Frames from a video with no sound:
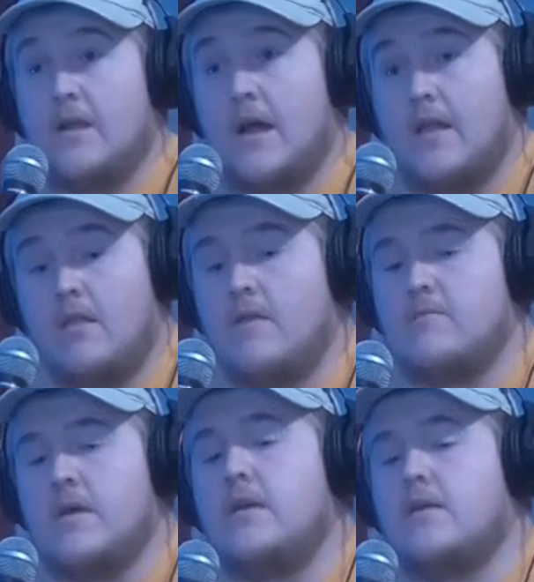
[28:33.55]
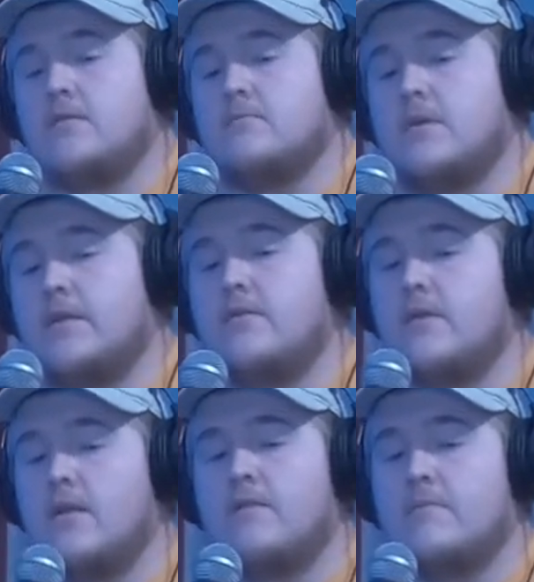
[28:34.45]
I, would, I love making them. I
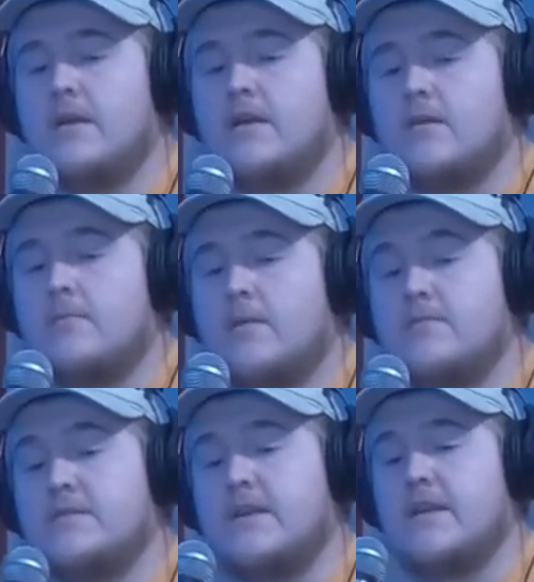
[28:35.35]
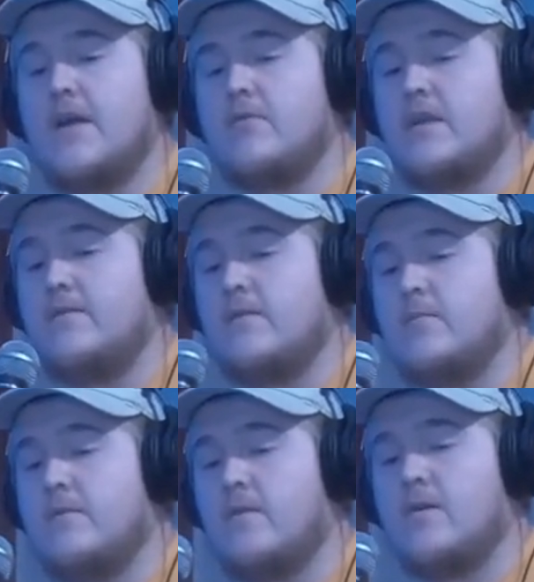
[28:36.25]
do. I love making them. I'm just saying I would definitely
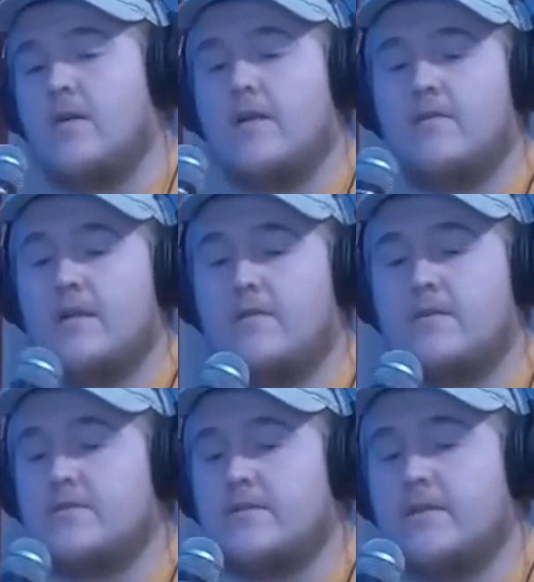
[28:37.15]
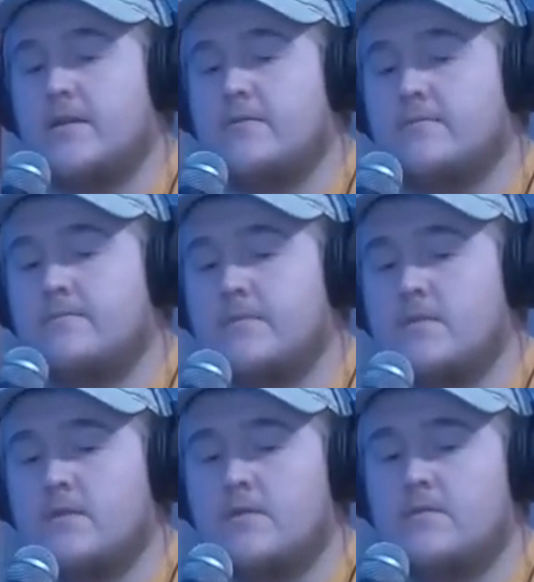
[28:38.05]
prefer out of any fishing video,
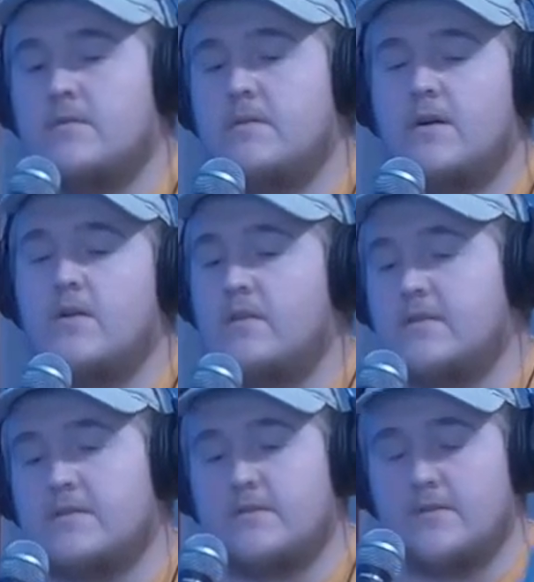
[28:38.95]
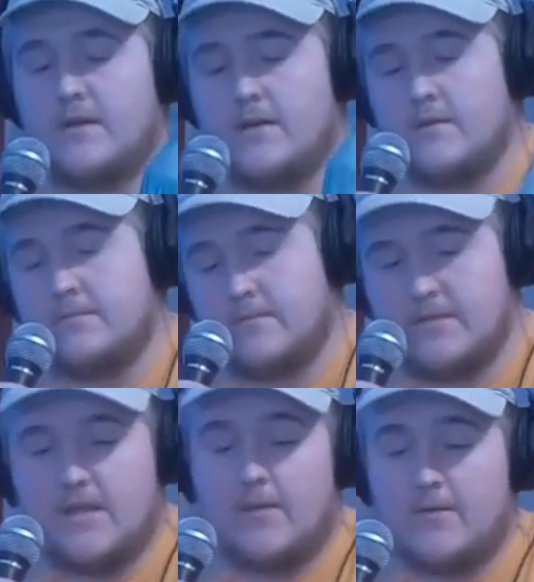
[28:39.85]
regardless to the.
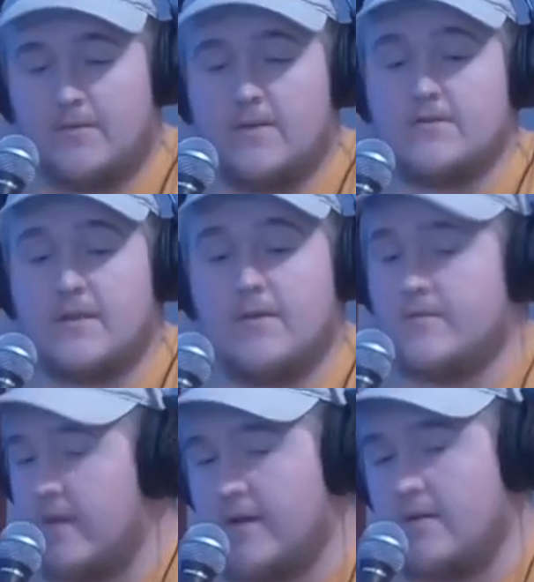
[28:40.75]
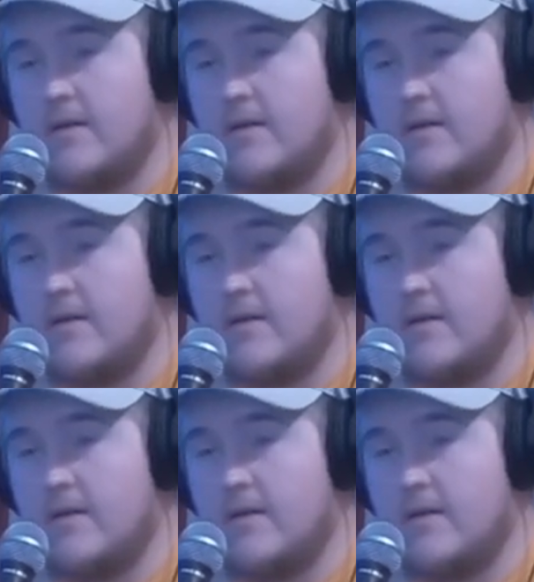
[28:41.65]
The salmon fishing that was out.